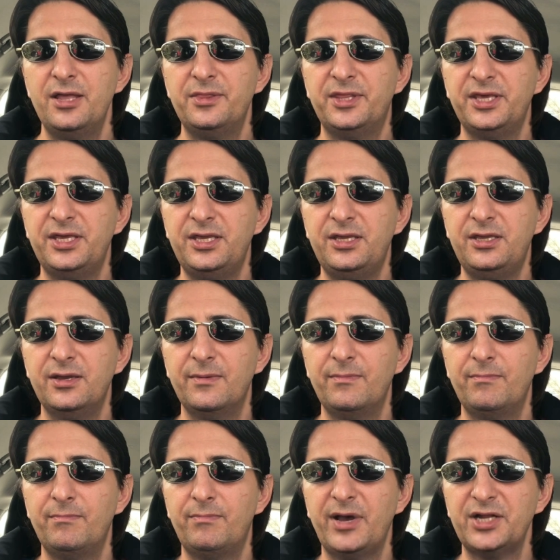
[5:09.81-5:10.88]
the
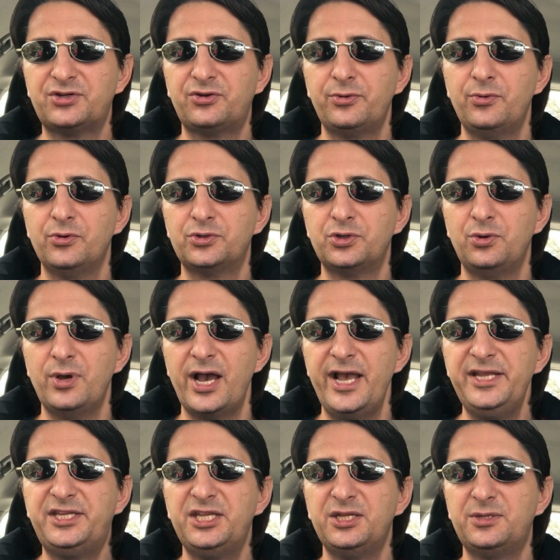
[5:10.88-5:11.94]
battery will do
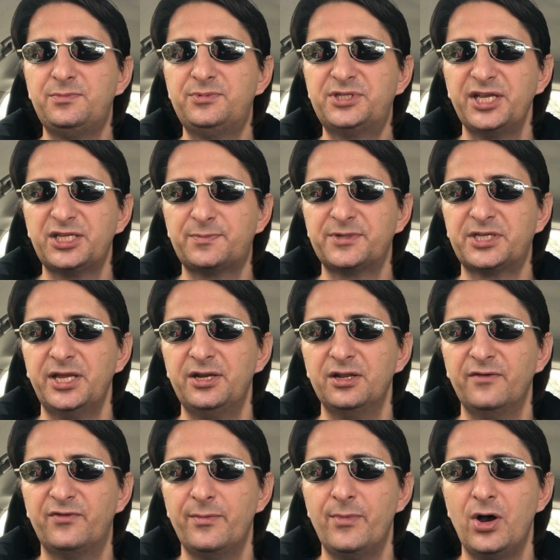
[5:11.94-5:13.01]
86%
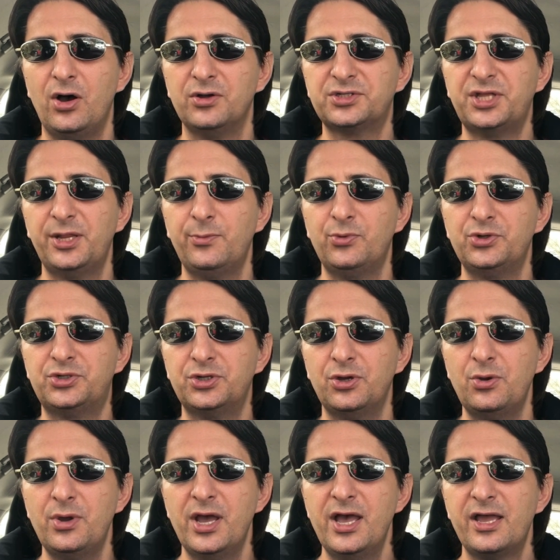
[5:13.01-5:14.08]
of the miles that it would
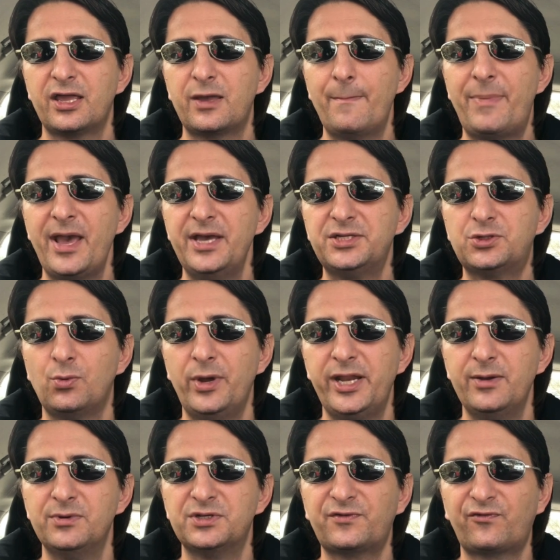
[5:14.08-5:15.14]
do compared to when
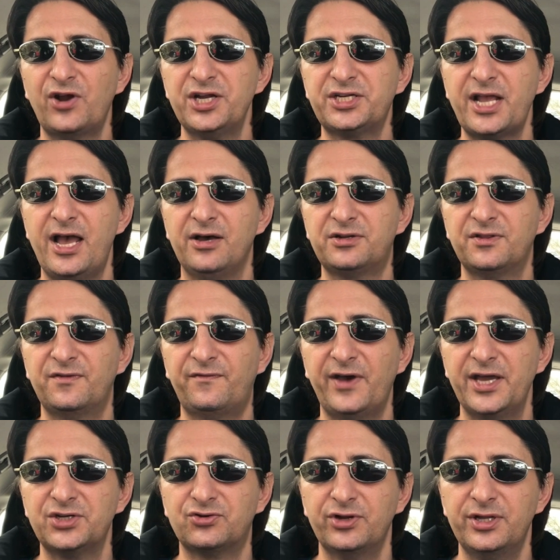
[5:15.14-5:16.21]
it was fresh out of the
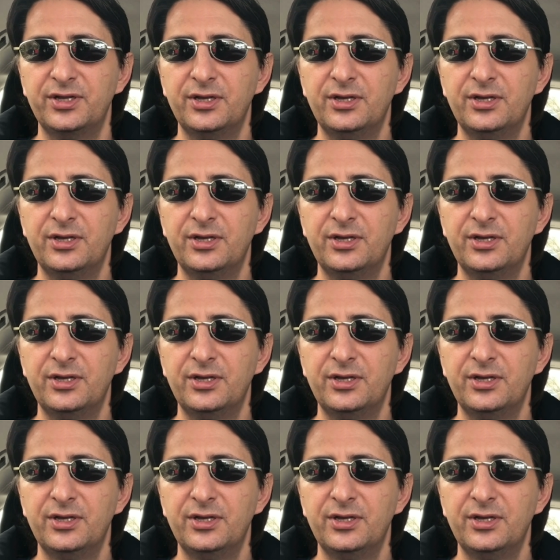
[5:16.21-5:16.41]
factory.